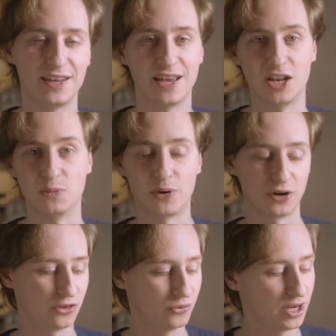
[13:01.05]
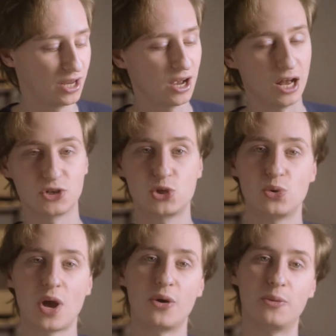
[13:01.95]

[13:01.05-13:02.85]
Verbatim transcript: and in part three, I'll show you how to